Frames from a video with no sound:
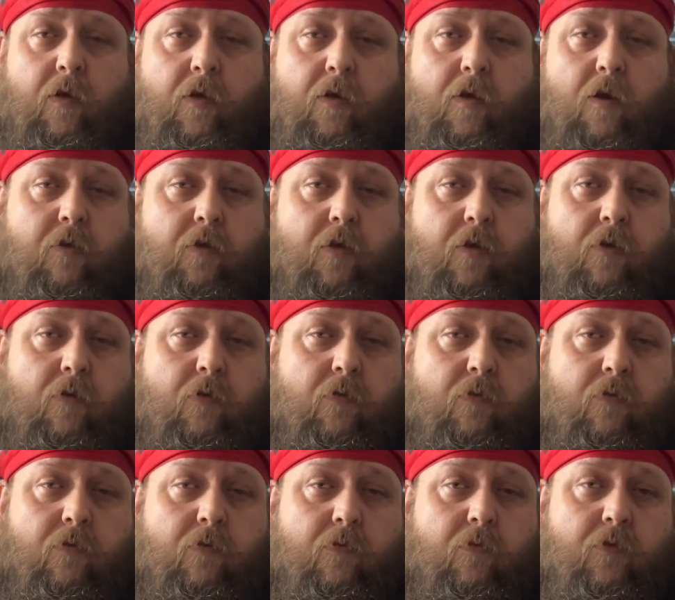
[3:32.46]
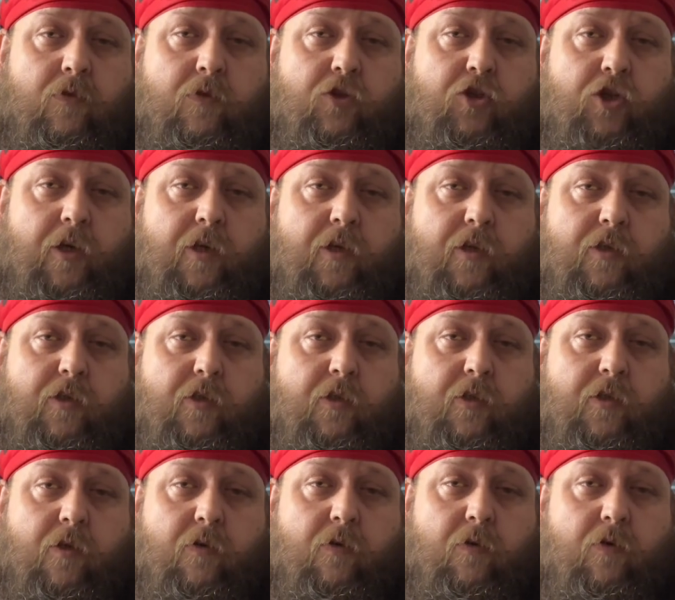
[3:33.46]
will change
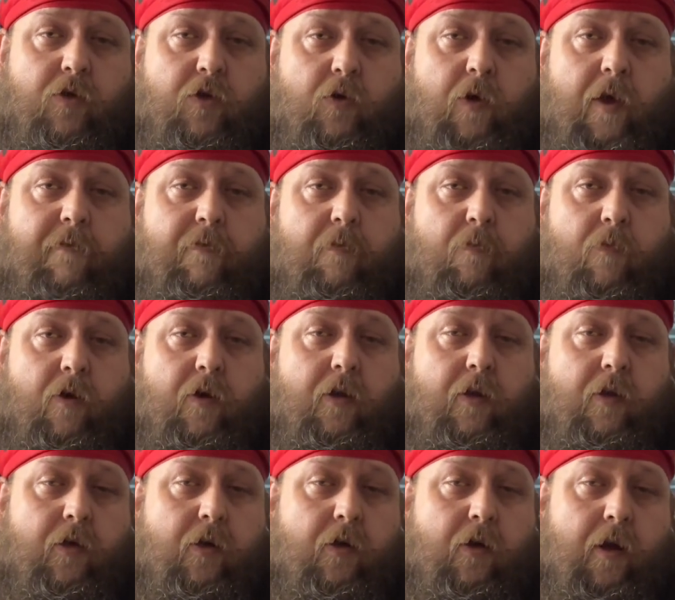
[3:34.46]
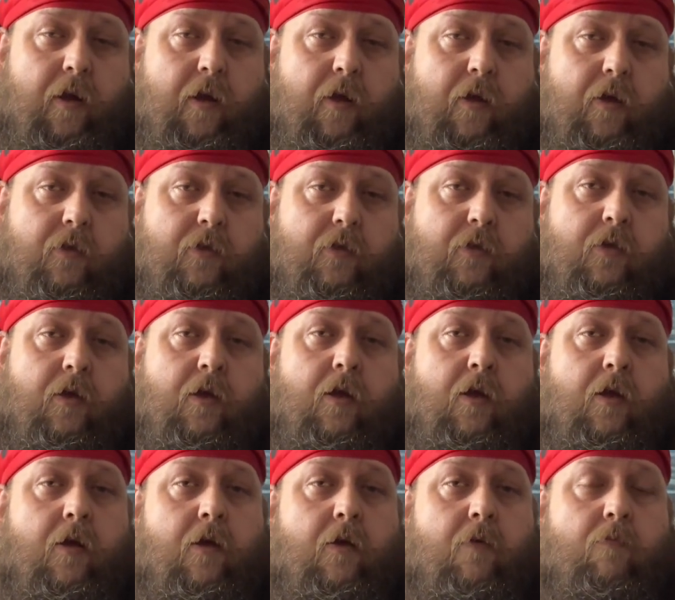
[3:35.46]
until you have the money in your hands,
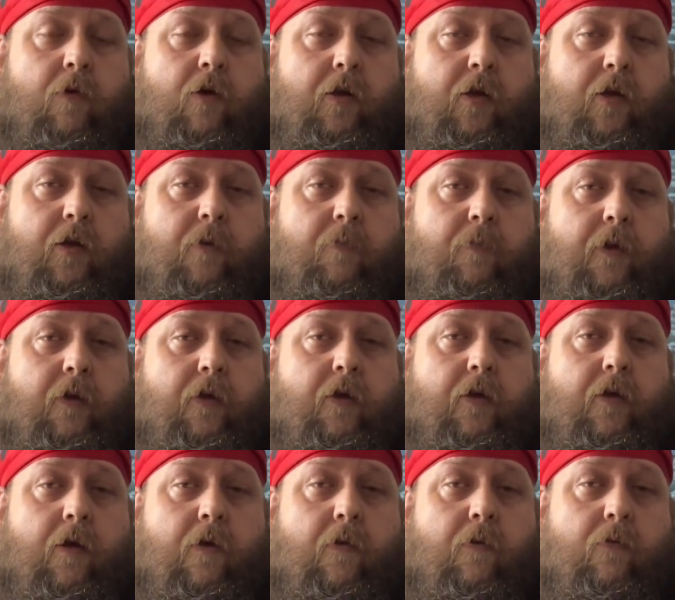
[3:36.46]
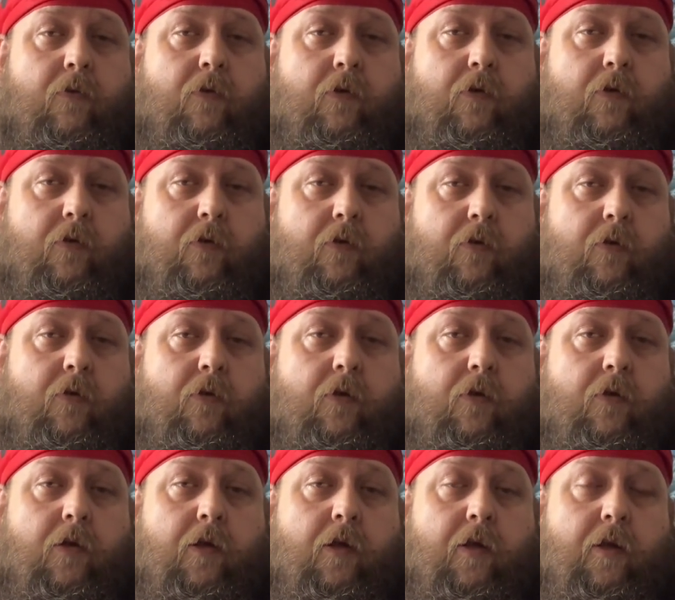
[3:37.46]
money in your bank account. And
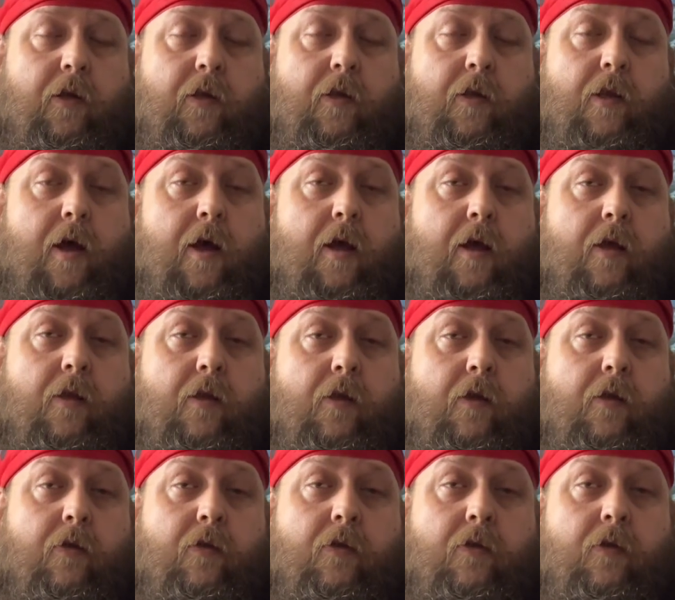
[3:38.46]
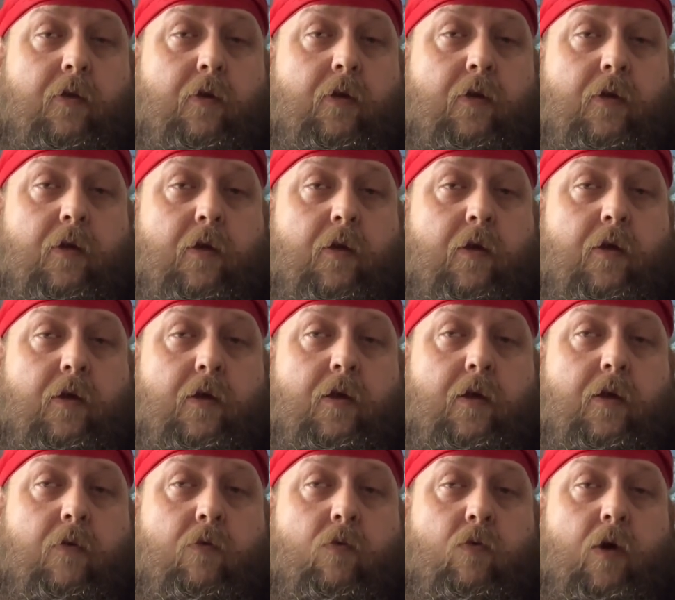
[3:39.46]
he didn't lie. Like,
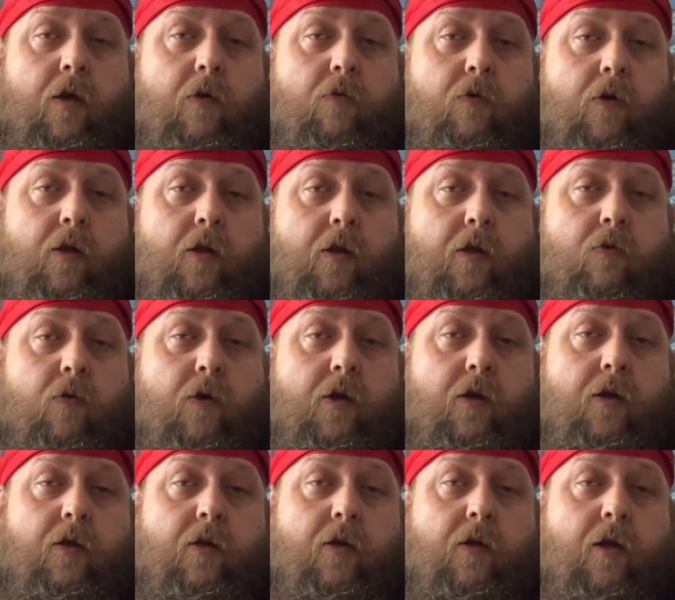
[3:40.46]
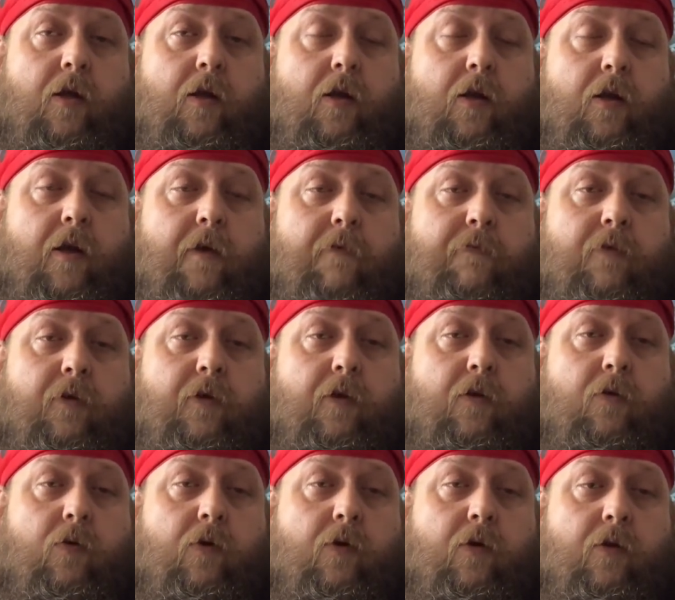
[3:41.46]
it went really quick. I didn't have to
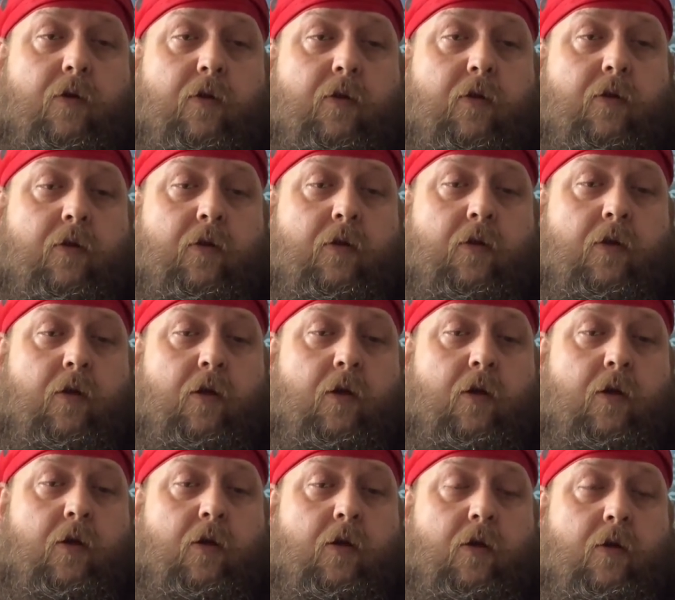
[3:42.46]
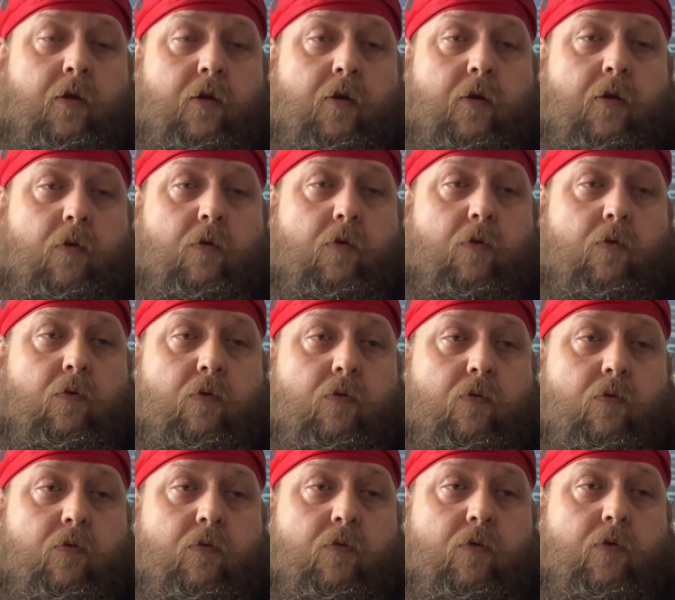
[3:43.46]
deal with
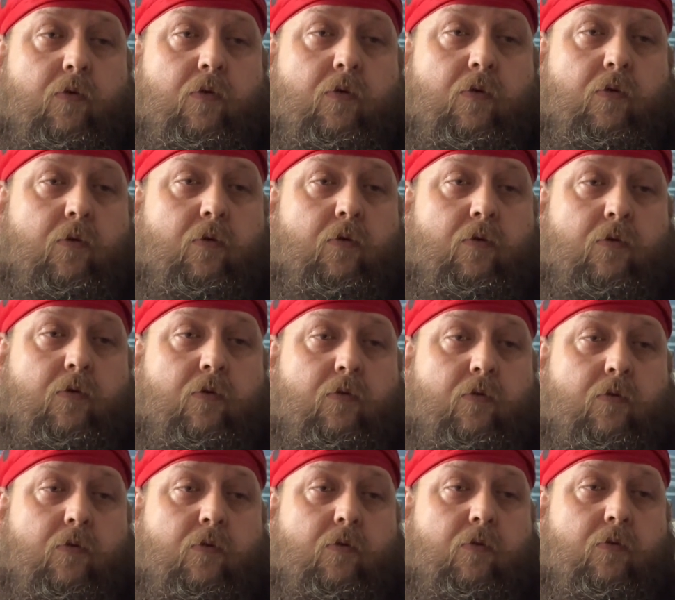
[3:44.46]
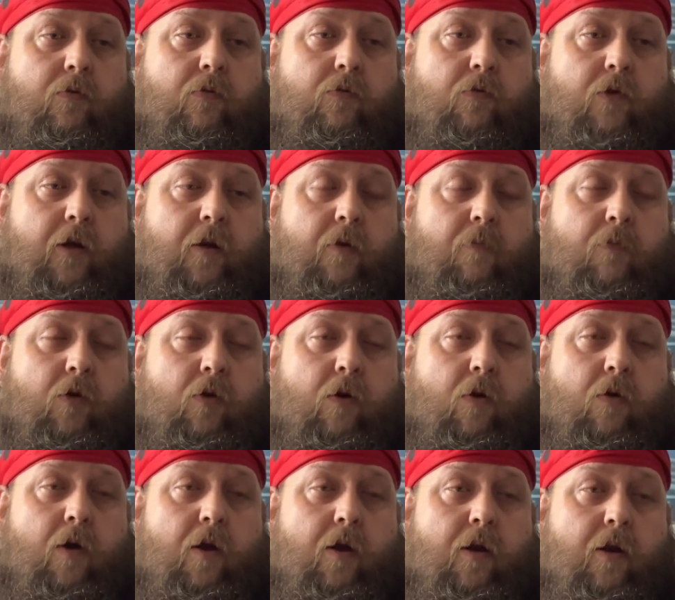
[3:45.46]
no
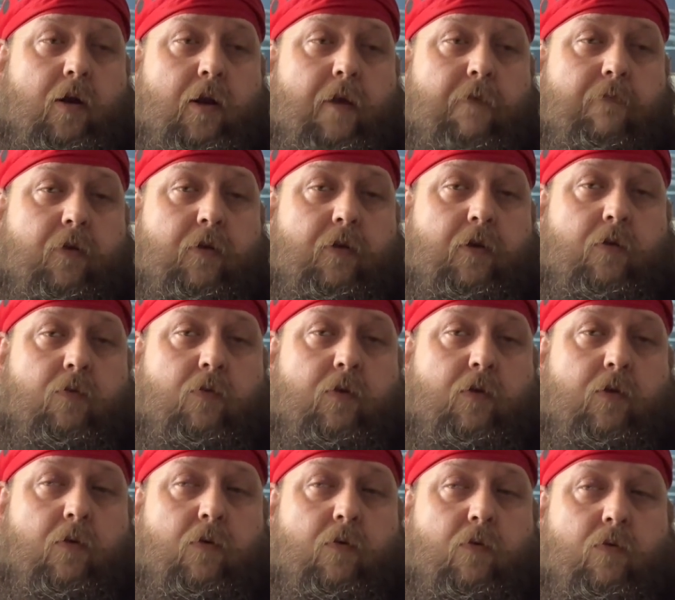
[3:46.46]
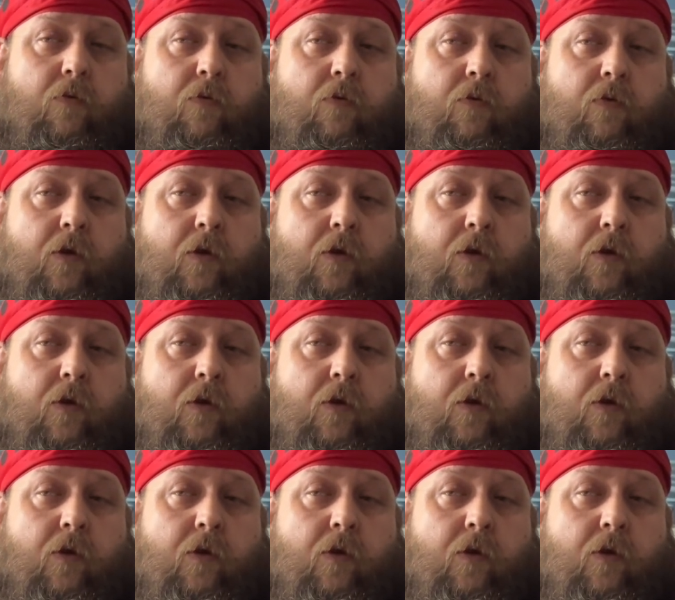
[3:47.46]
rigmarole. I didn't have to deal with no